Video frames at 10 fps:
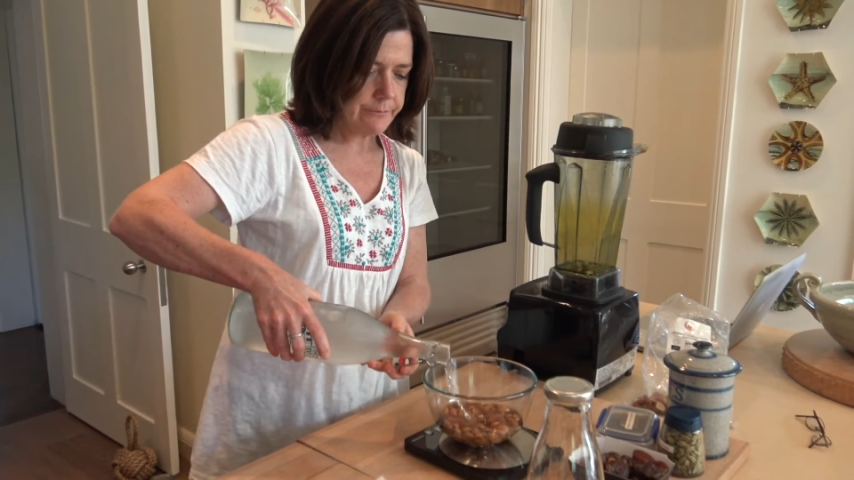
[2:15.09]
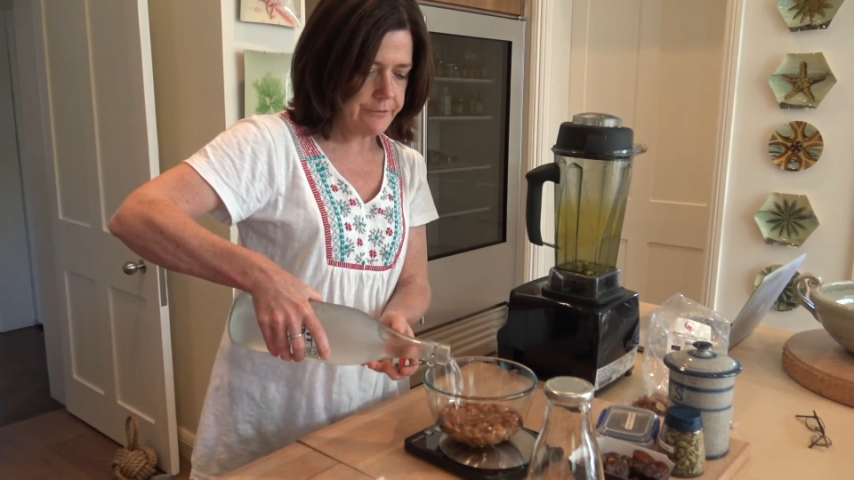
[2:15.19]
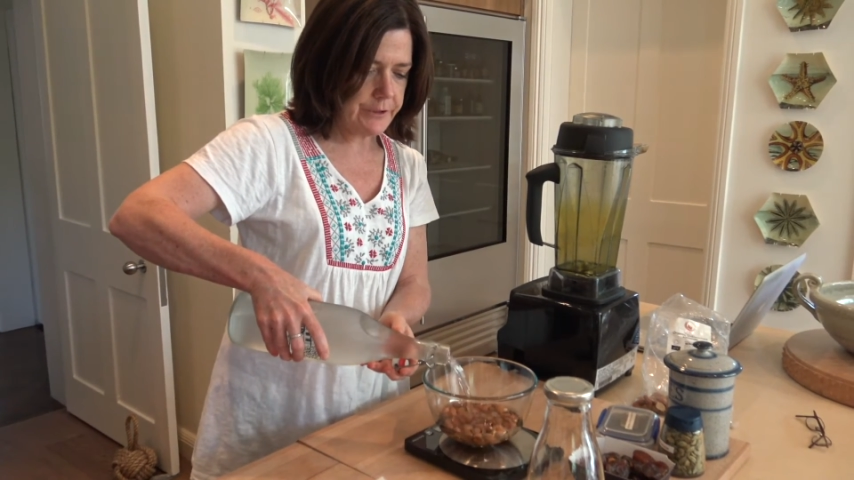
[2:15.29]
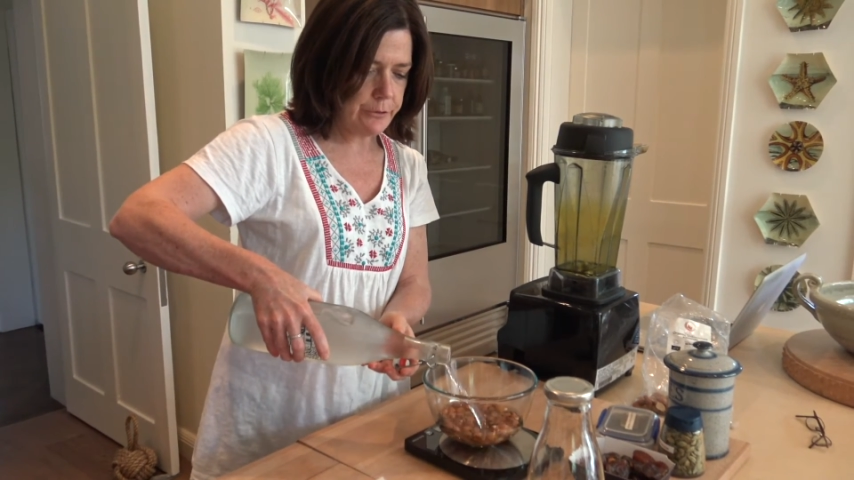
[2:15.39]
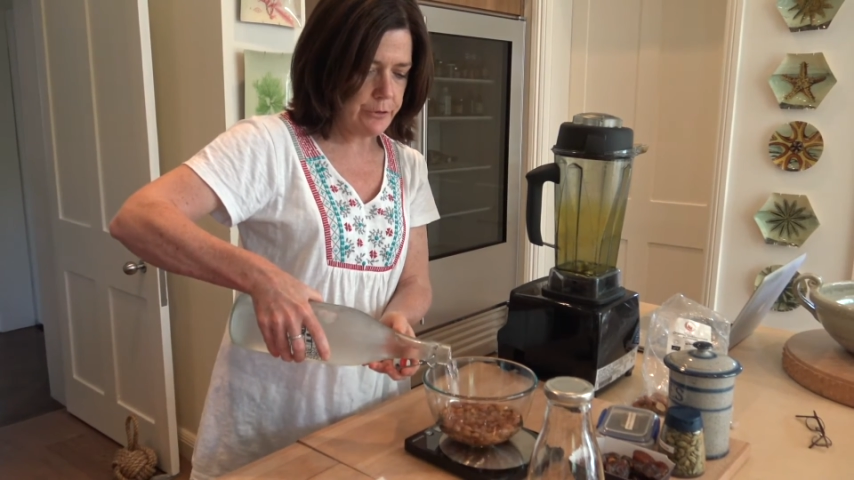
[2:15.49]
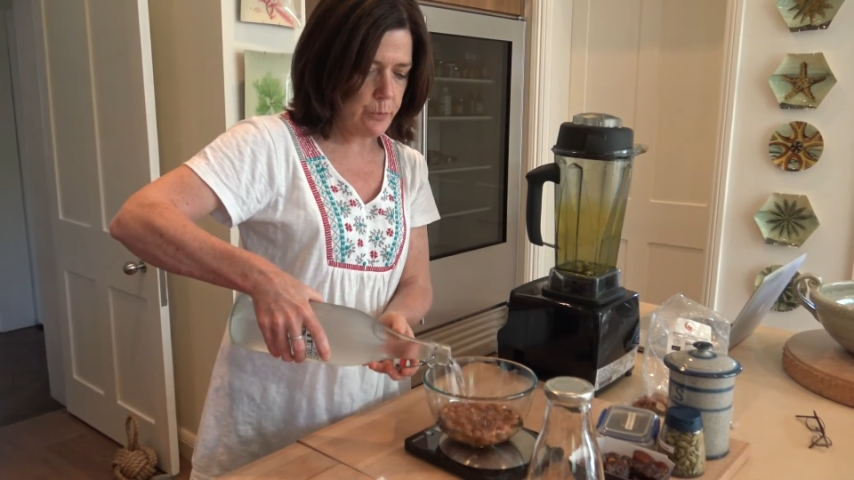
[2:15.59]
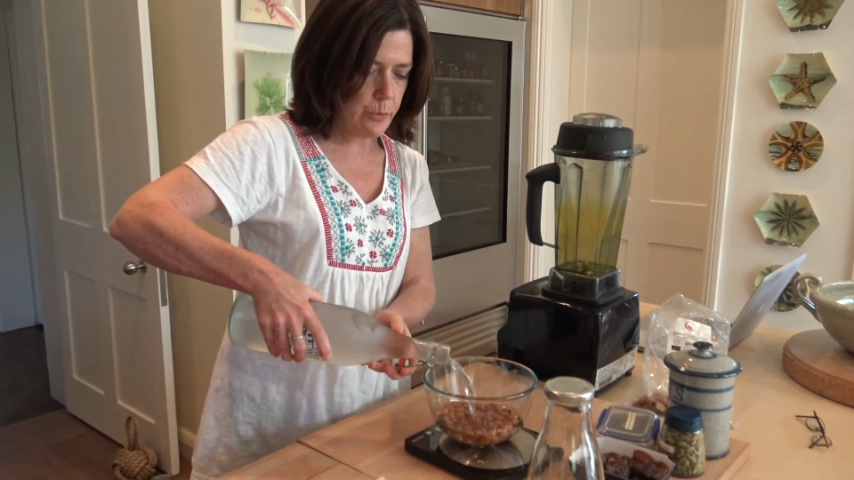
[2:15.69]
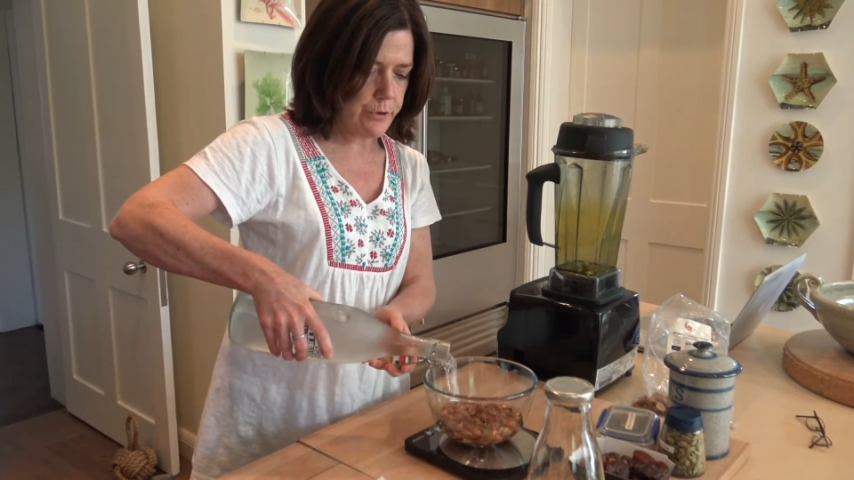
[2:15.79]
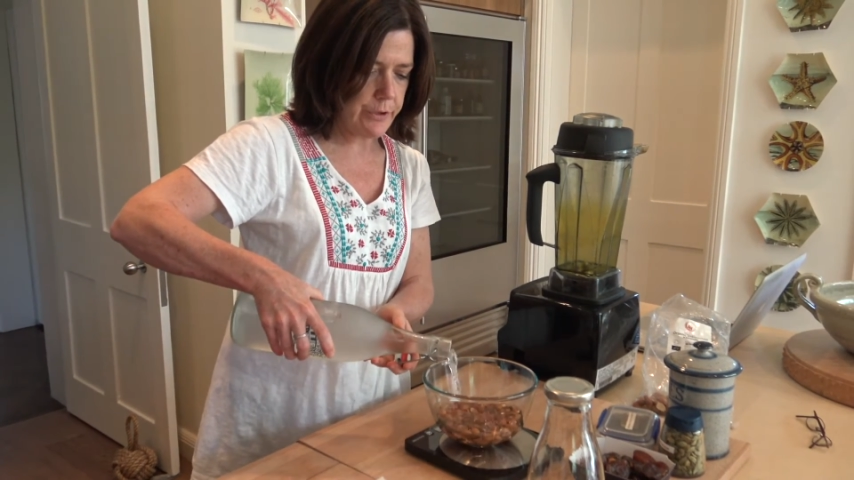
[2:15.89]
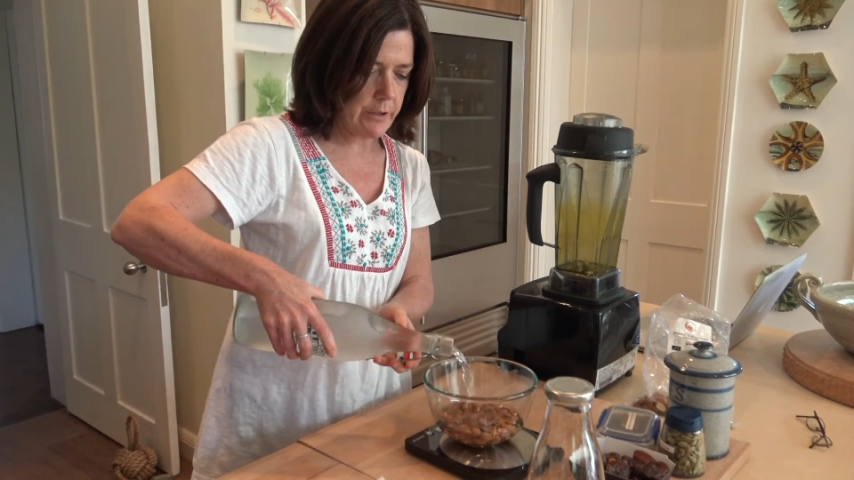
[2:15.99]
filtered
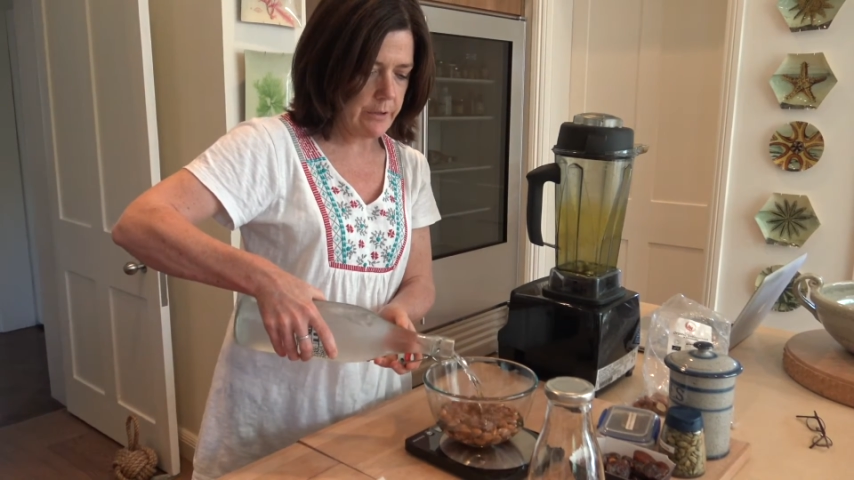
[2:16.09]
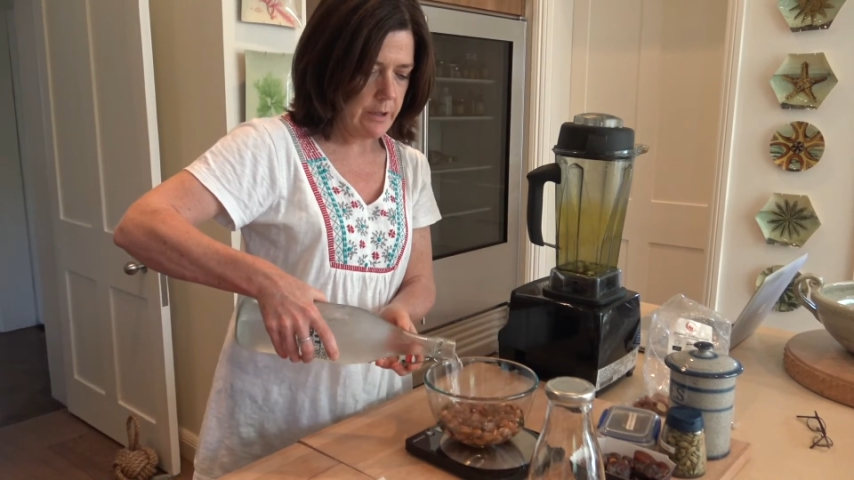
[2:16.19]
water.